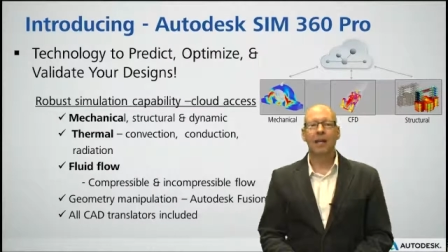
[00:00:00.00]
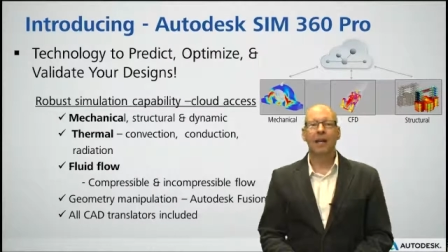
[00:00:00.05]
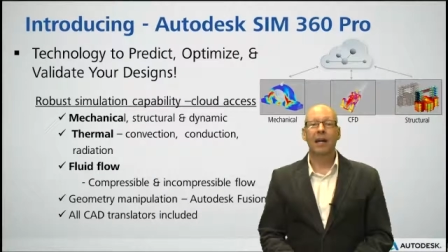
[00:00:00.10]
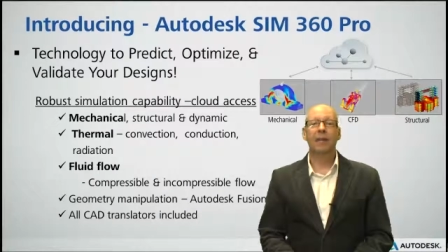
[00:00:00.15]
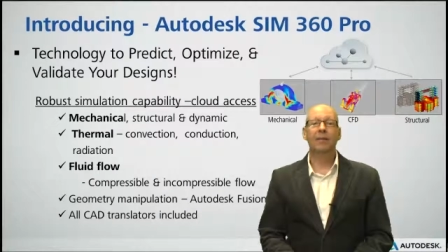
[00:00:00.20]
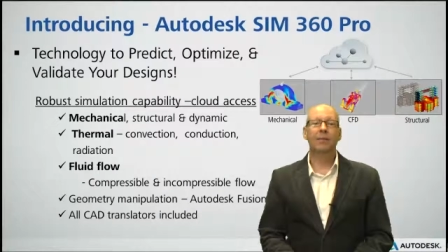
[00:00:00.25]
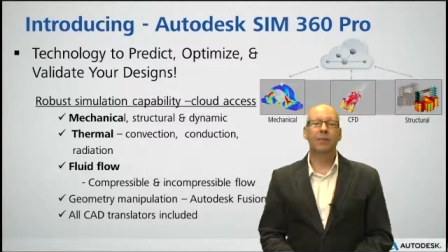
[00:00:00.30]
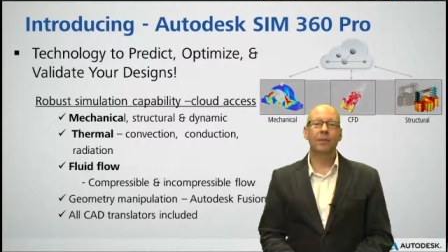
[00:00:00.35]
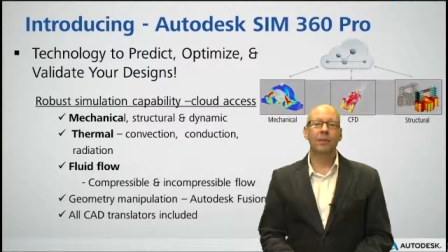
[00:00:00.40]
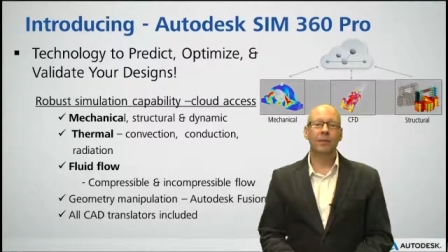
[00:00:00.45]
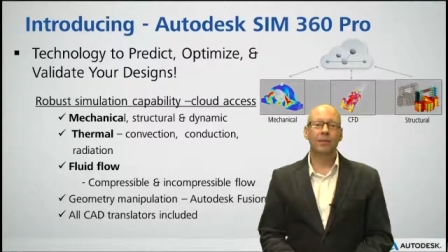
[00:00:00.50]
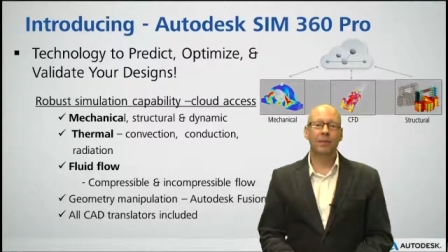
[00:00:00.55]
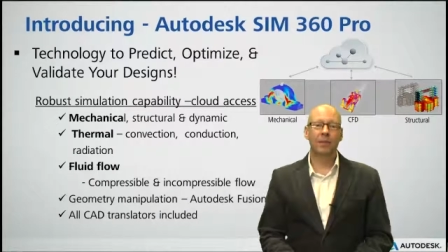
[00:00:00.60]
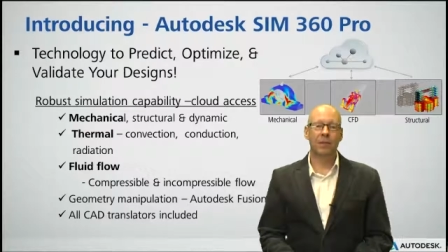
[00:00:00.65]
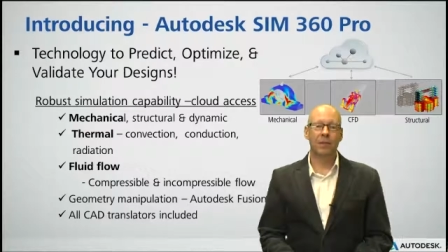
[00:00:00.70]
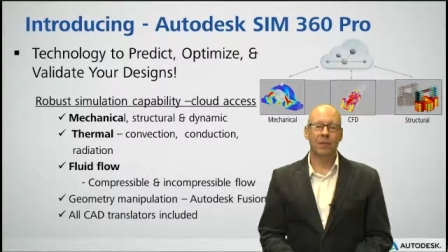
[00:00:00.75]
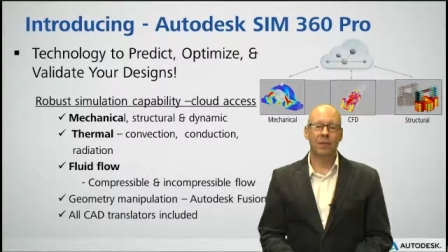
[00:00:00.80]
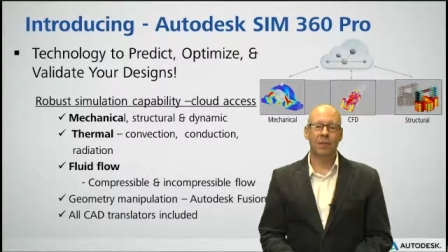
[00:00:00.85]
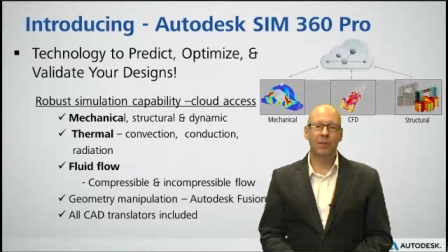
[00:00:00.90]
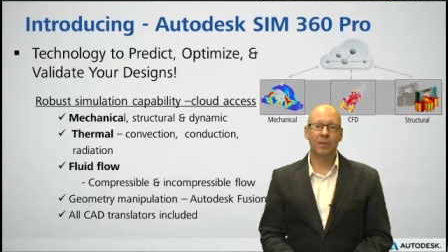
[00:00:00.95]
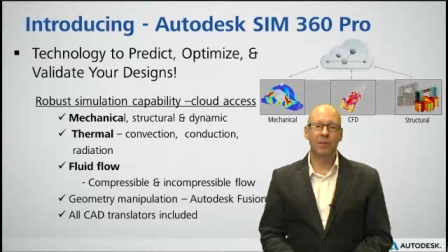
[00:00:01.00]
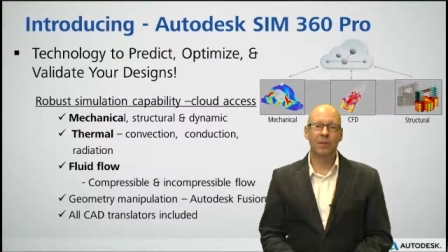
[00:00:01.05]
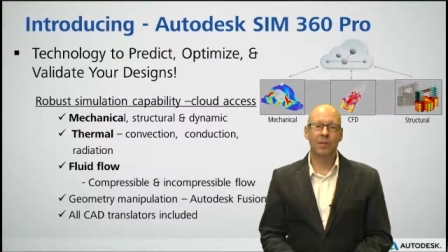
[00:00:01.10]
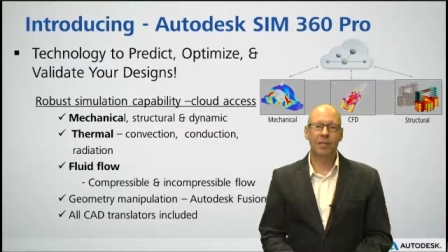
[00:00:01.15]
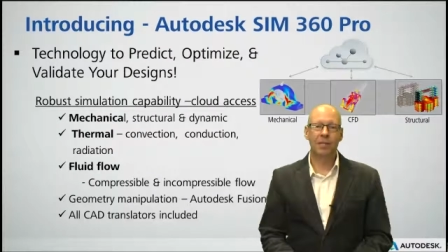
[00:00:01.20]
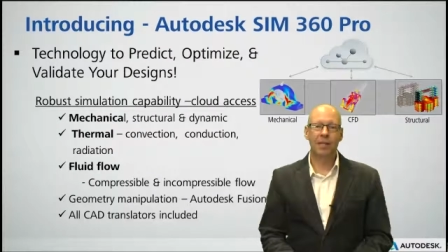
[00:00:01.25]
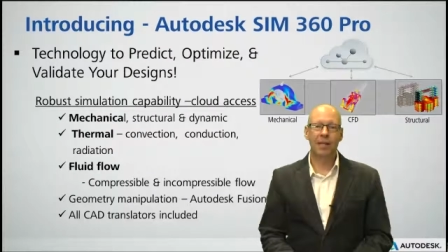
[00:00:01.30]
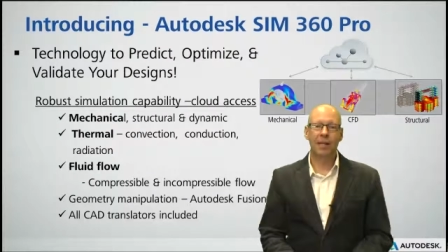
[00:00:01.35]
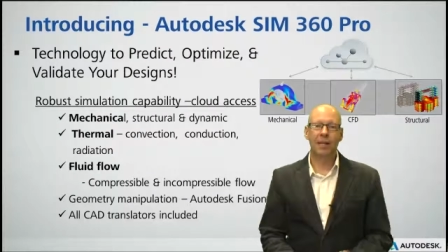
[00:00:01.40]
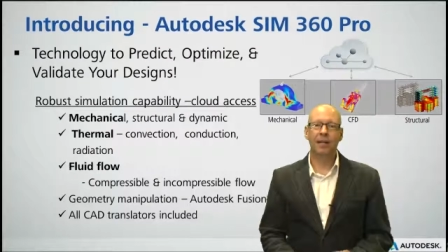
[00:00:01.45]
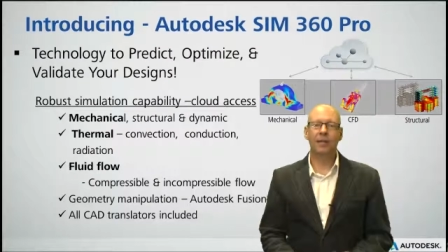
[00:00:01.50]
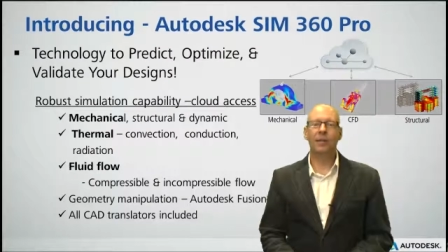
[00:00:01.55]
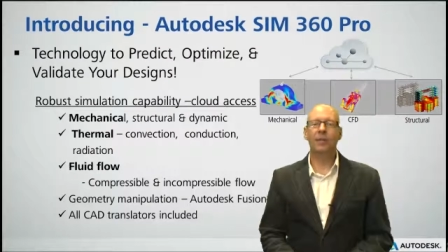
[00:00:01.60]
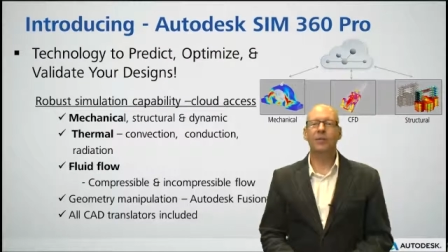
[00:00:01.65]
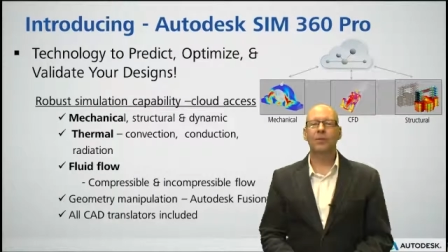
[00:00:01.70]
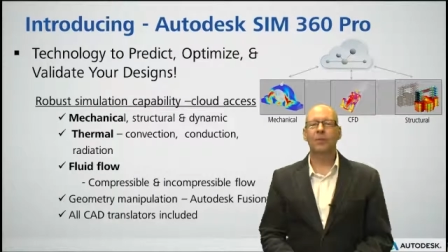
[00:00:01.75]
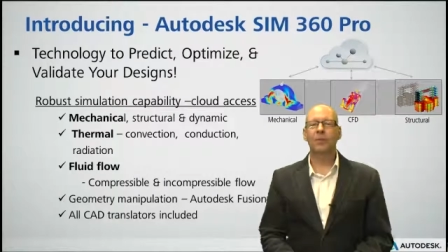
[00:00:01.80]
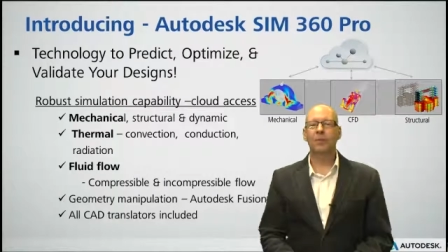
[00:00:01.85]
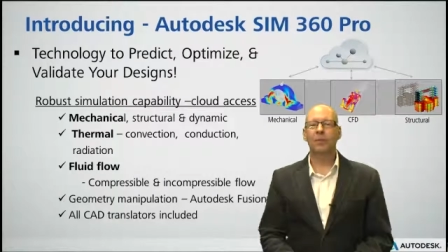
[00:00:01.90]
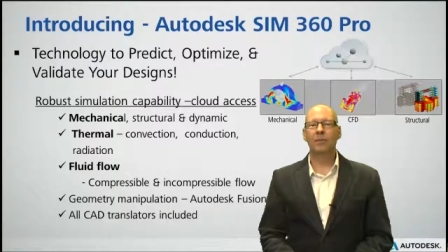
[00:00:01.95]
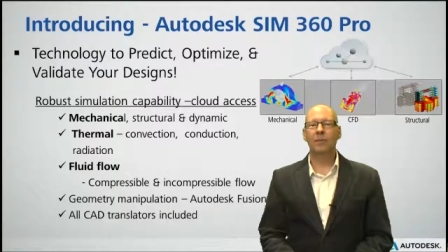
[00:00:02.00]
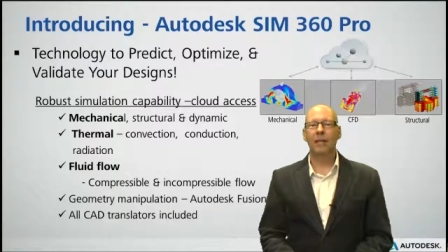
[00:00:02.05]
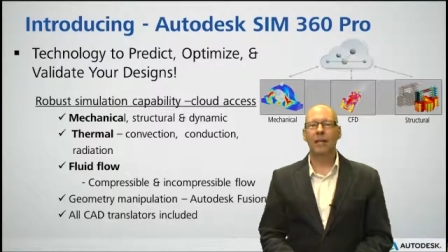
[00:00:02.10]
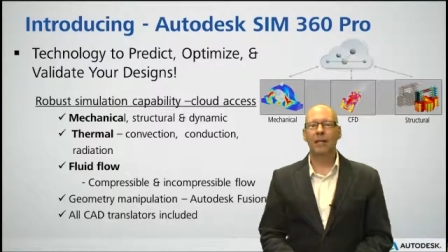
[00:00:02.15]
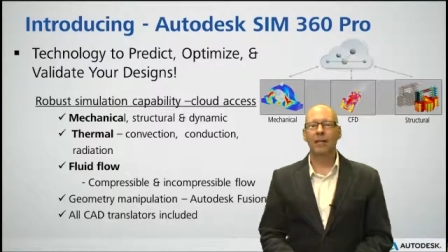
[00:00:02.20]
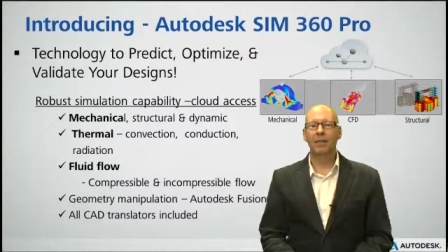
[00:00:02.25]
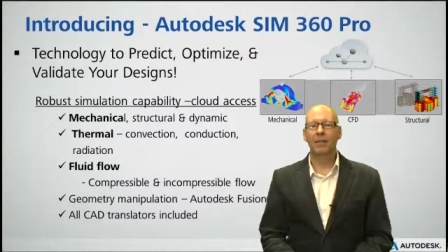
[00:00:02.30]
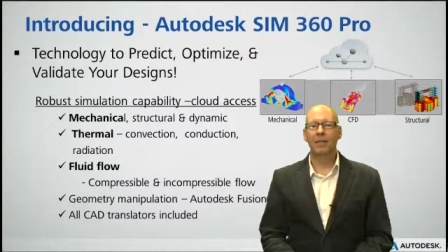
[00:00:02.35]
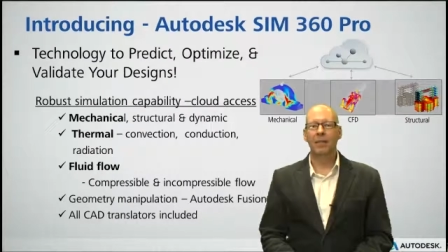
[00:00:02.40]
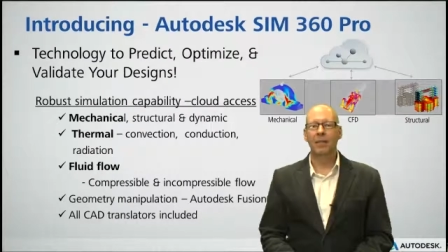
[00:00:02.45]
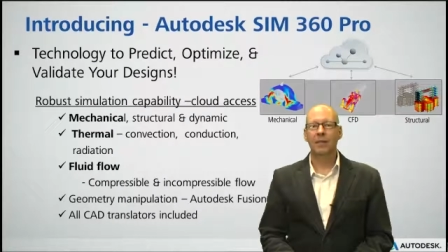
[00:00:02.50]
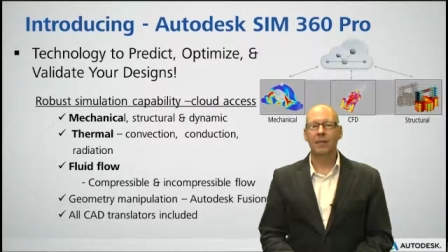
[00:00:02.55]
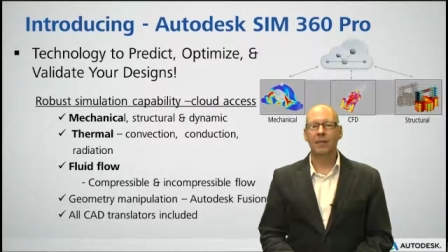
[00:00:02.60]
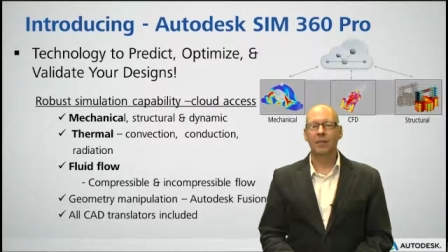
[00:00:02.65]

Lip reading: a fluid flow solution, and it also provides